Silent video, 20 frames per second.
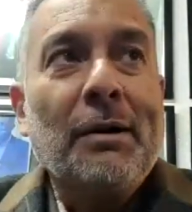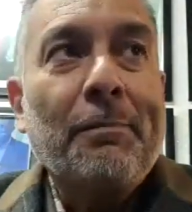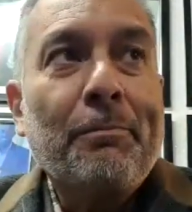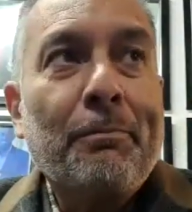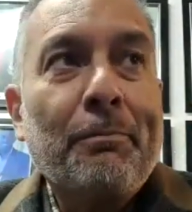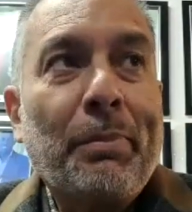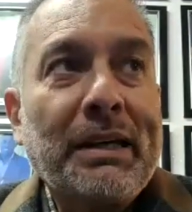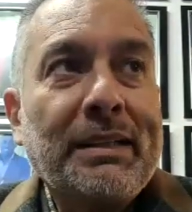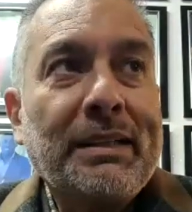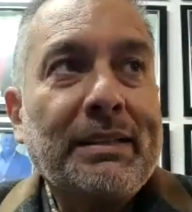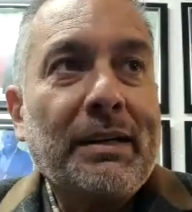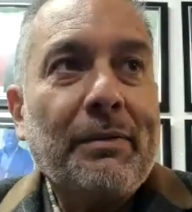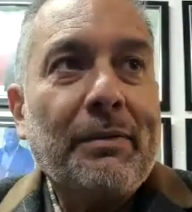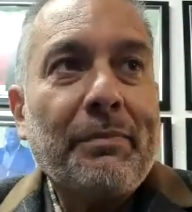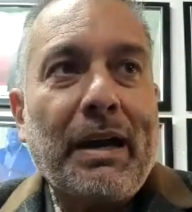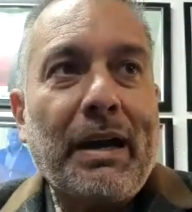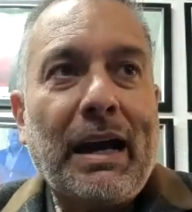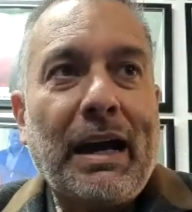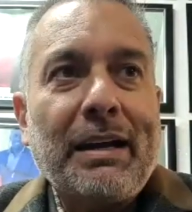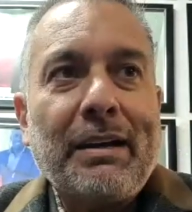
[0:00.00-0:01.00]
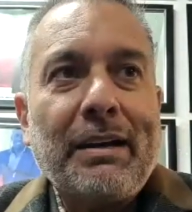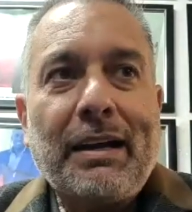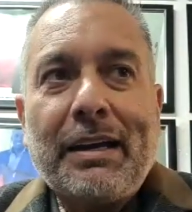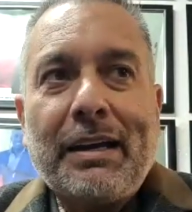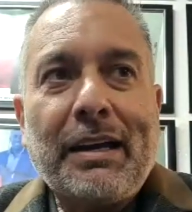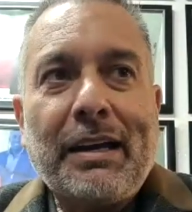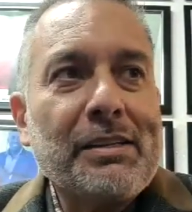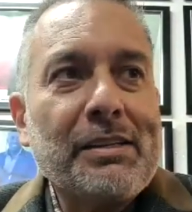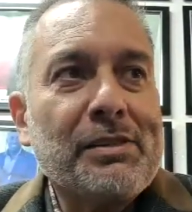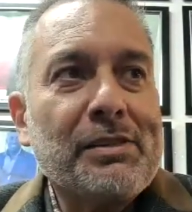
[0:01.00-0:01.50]
But
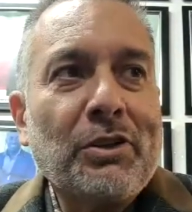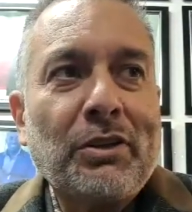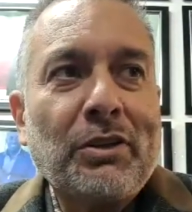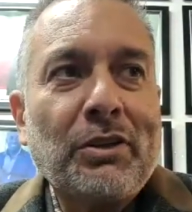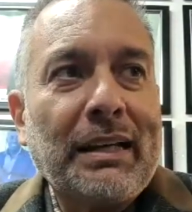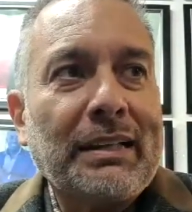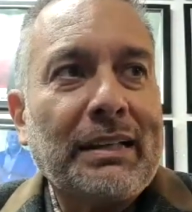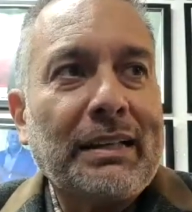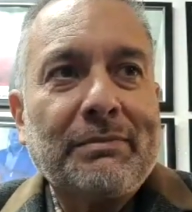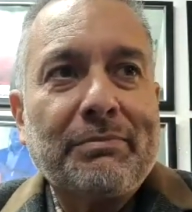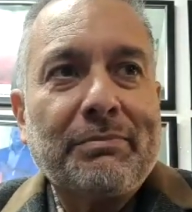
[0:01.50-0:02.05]
it's not like